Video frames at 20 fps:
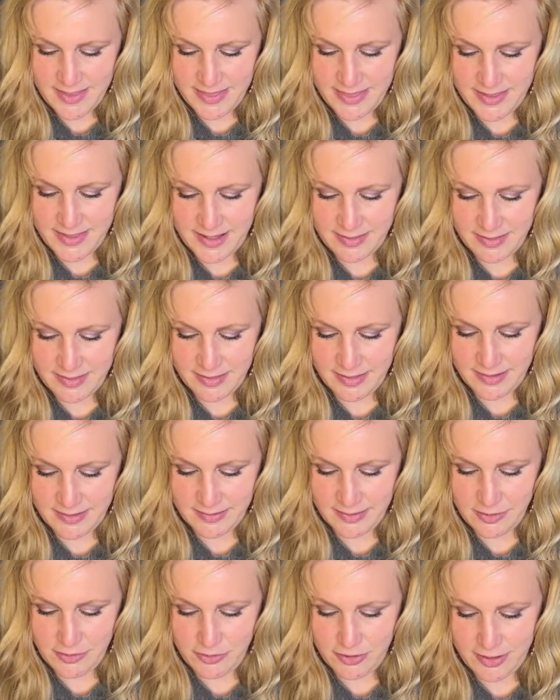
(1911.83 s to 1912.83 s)
That's like
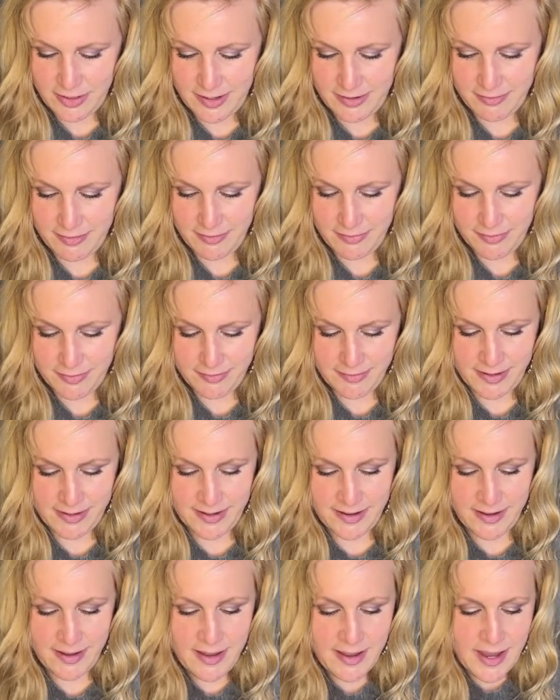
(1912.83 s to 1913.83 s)
legit how I feel right
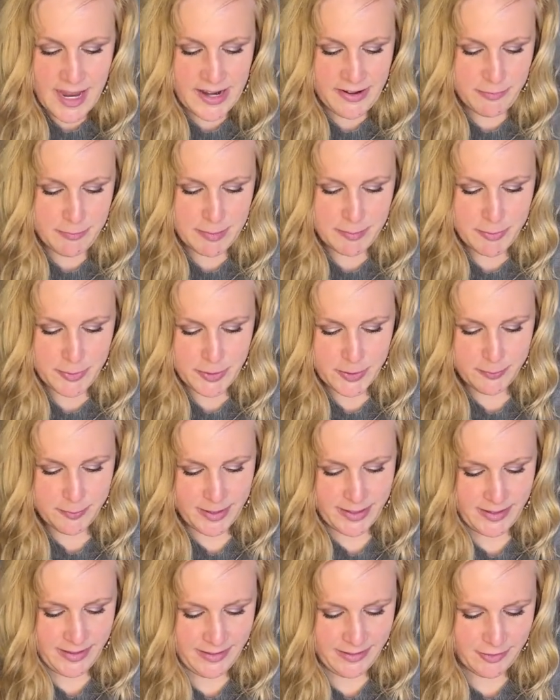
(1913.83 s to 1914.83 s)
now. I remember in
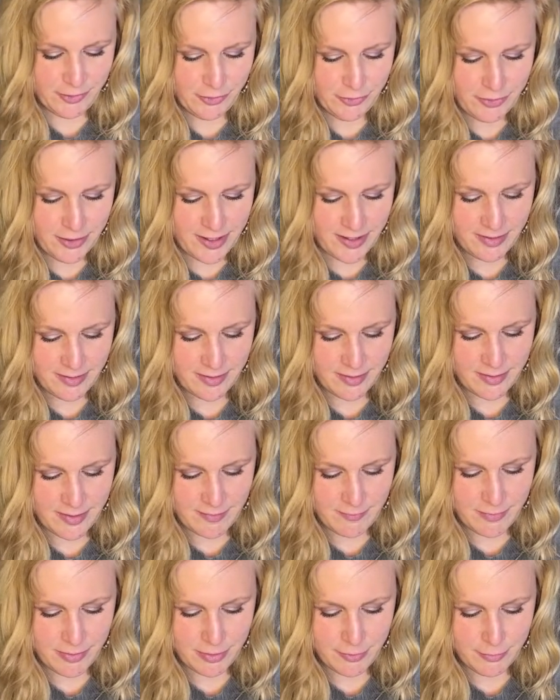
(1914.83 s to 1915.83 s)
my English class in
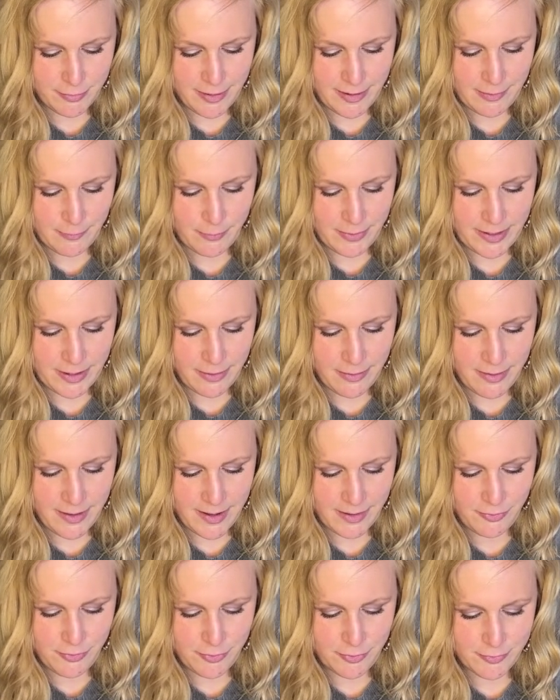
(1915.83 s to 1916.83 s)
7th grade, we all
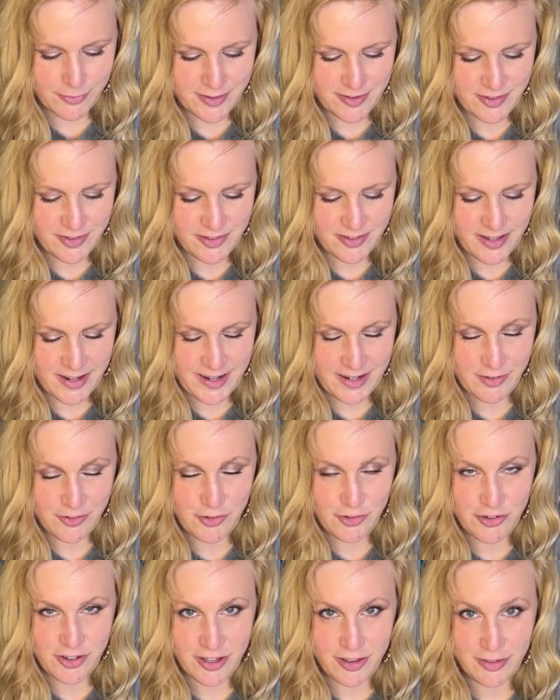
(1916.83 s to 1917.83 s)
had to recite
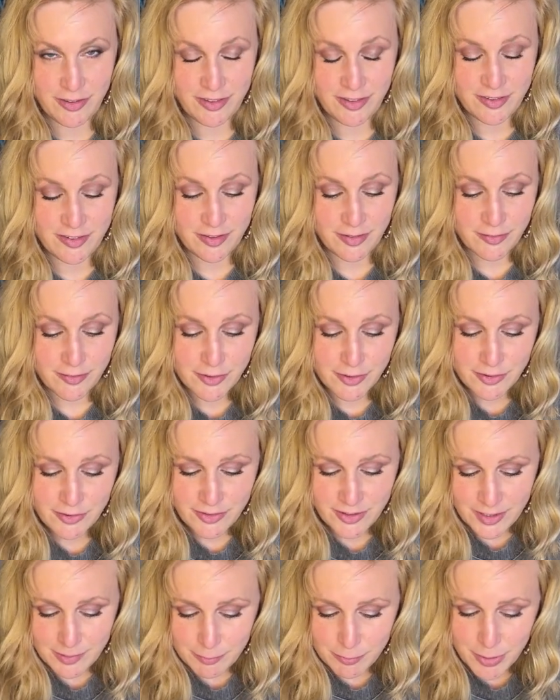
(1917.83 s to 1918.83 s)
Shel
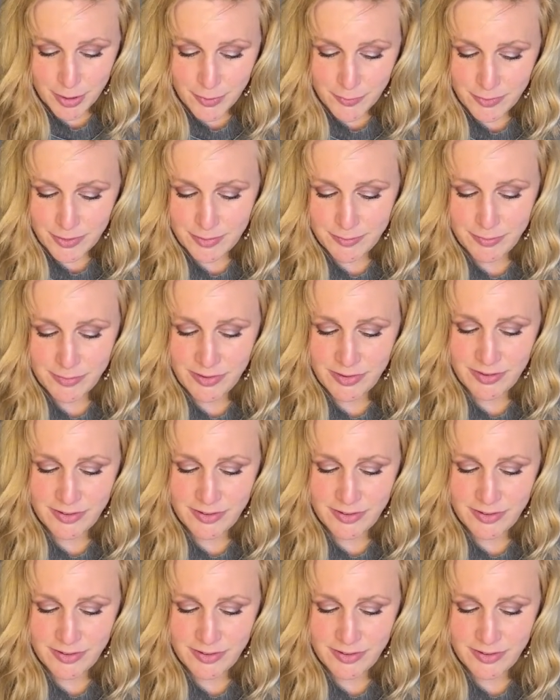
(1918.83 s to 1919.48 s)
Silverstein poems.